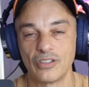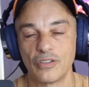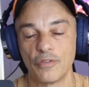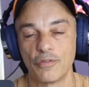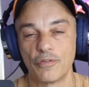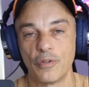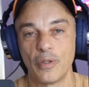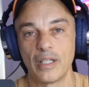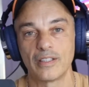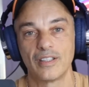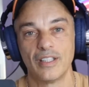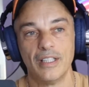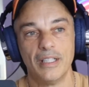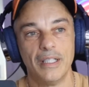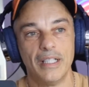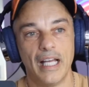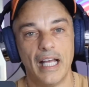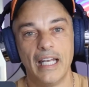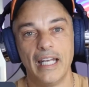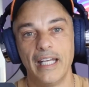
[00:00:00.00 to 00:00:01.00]
So for us,
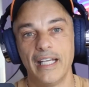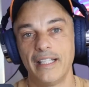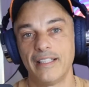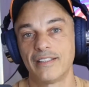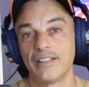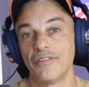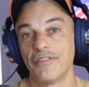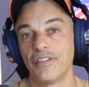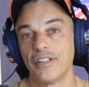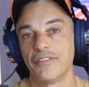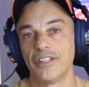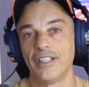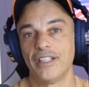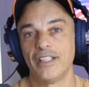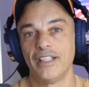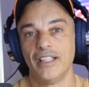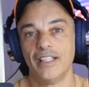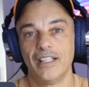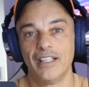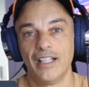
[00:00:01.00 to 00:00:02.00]
LA is a
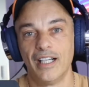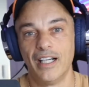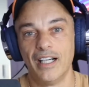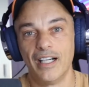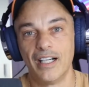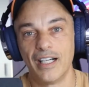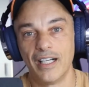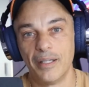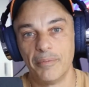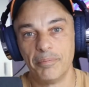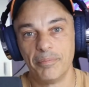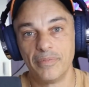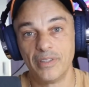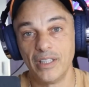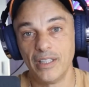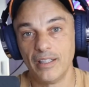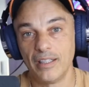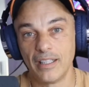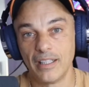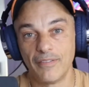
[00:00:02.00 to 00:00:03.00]
very
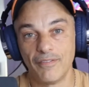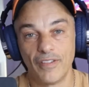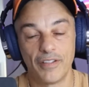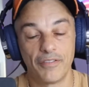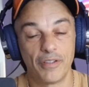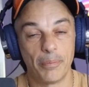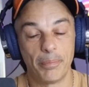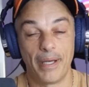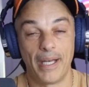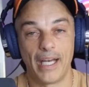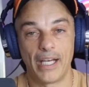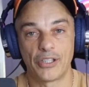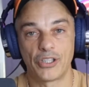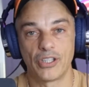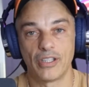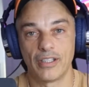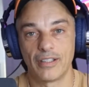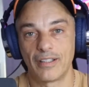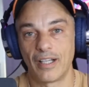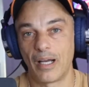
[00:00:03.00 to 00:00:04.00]
dearly and very
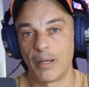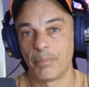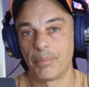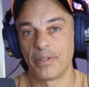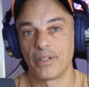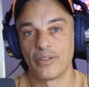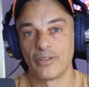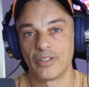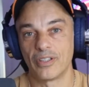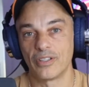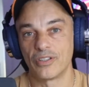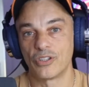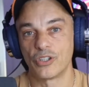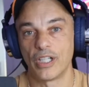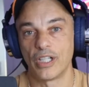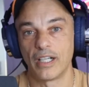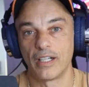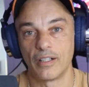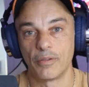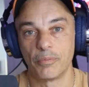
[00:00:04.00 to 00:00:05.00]
passionate topic on this
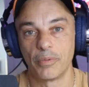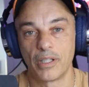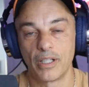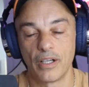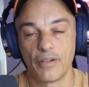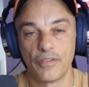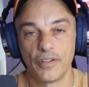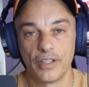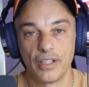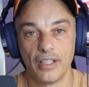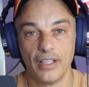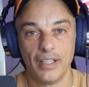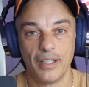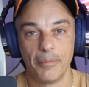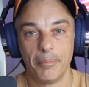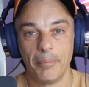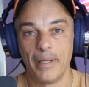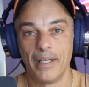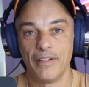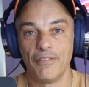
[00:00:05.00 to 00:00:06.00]
channel, and we covered
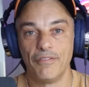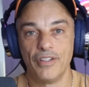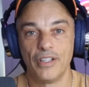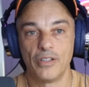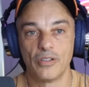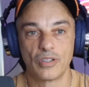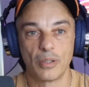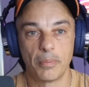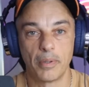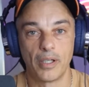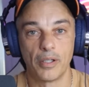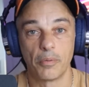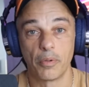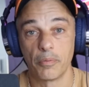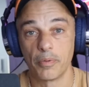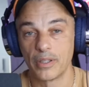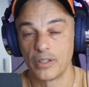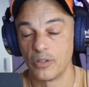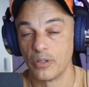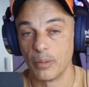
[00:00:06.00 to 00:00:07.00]
many videos about it. We
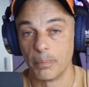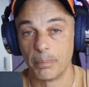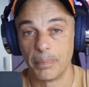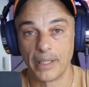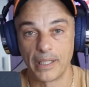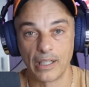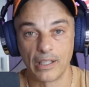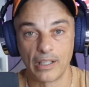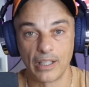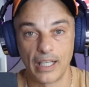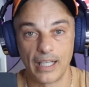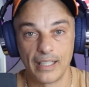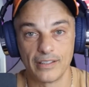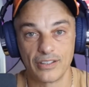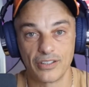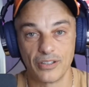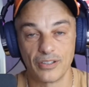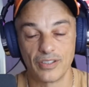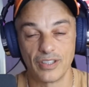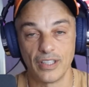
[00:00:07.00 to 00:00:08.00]
went to the picket
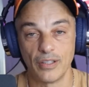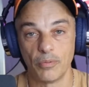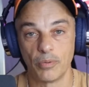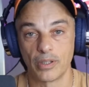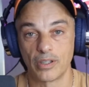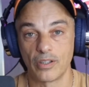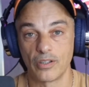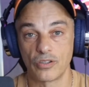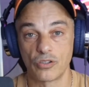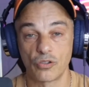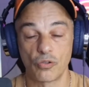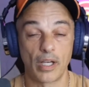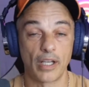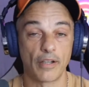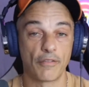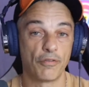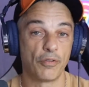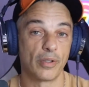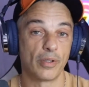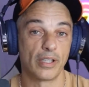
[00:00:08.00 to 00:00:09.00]
lines to see what the
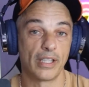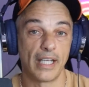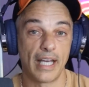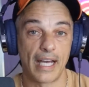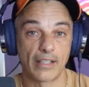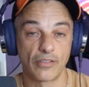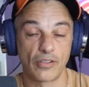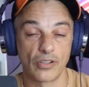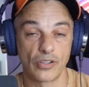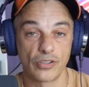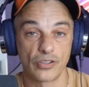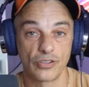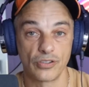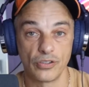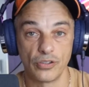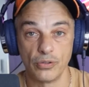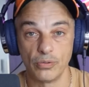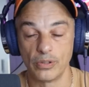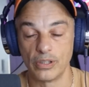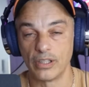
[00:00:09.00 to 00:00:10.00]
strike for the actors
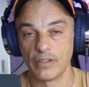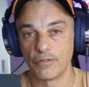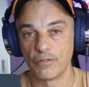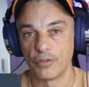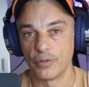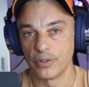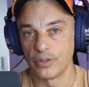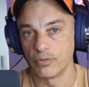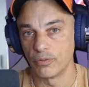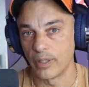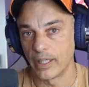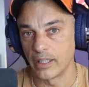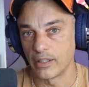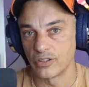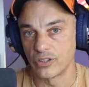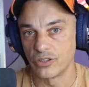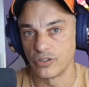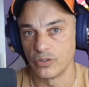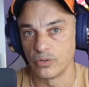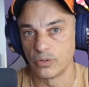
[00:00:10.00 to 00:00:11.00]
union, for the
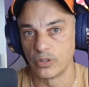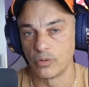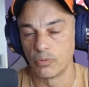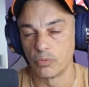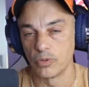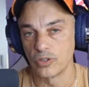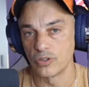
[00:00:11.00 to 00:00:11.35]
writers union was